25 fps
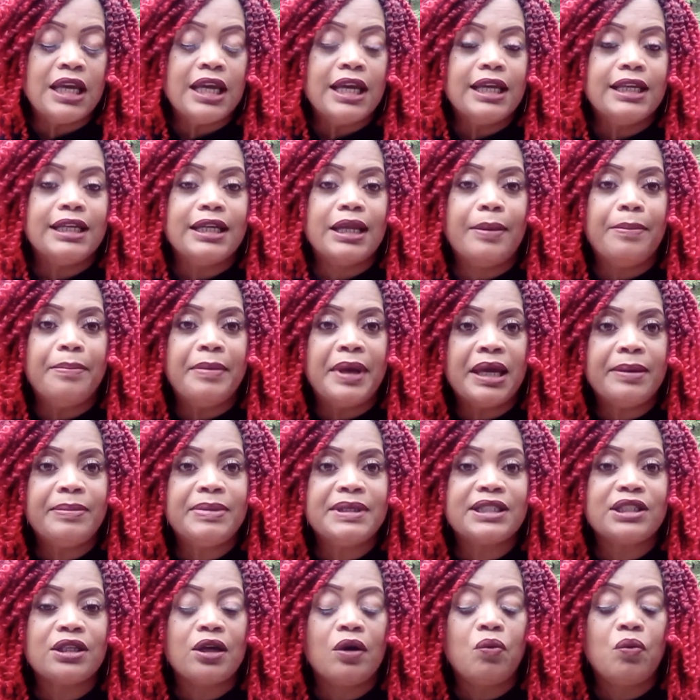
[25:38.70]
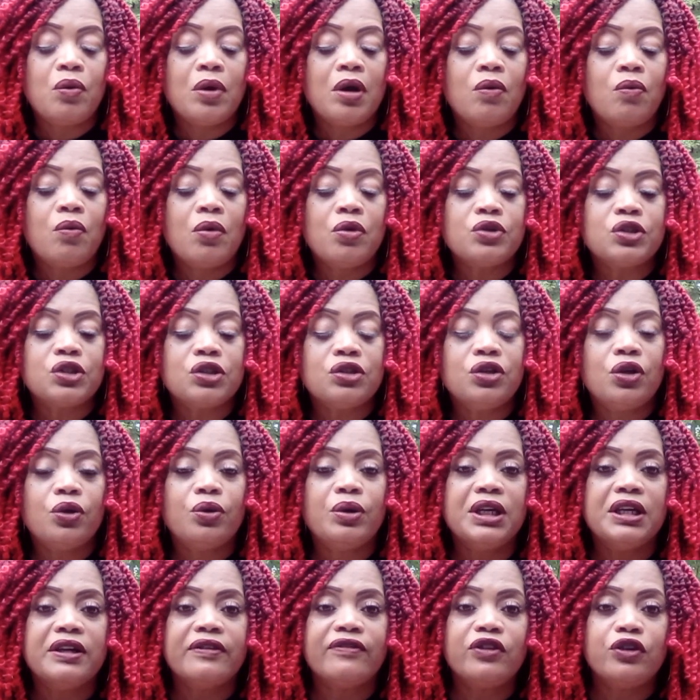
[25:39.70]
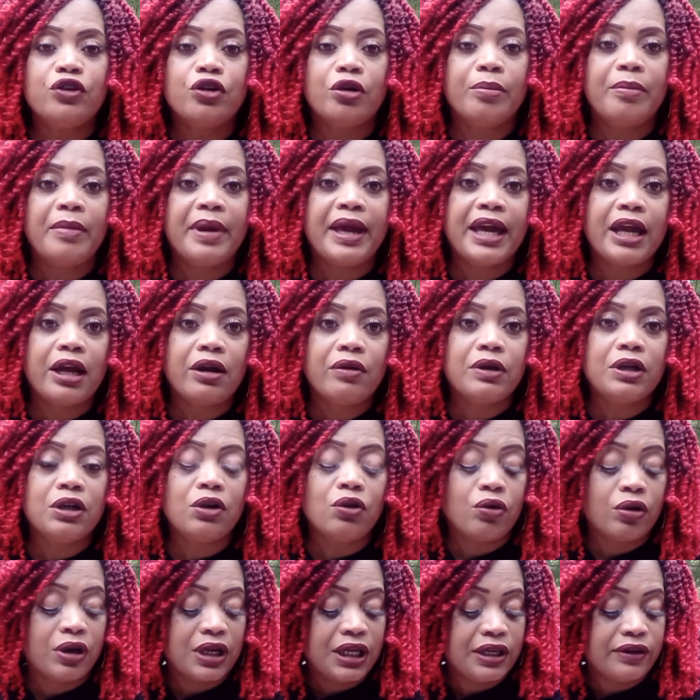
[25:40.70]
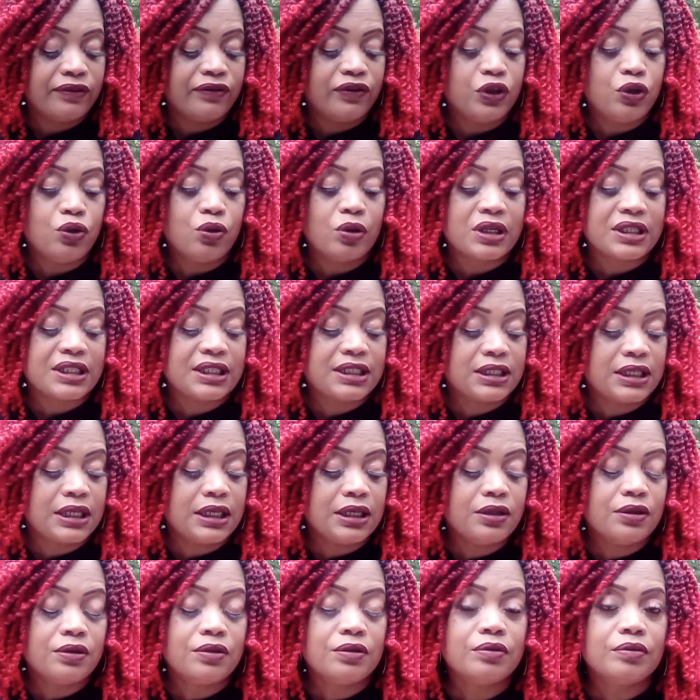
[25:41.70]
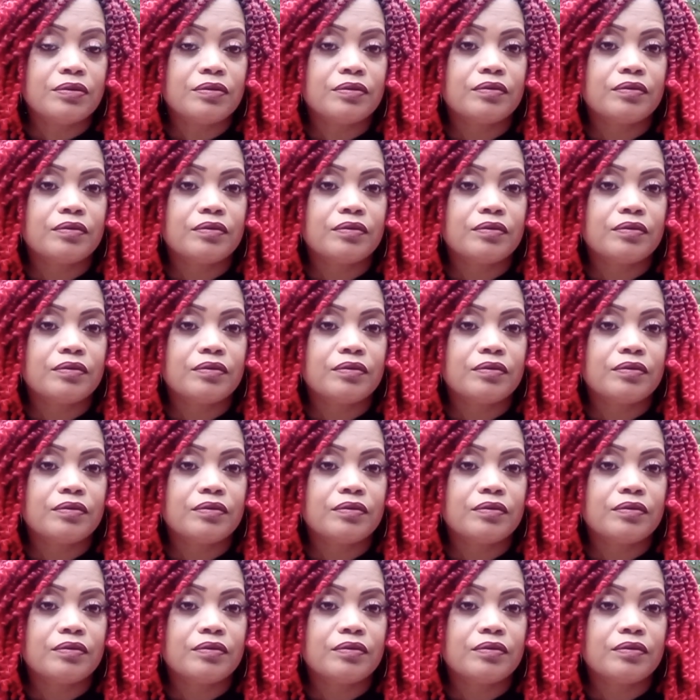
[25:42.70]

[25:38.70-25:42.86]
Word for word: Now, maybe someone wants to know if you're married or if you are single.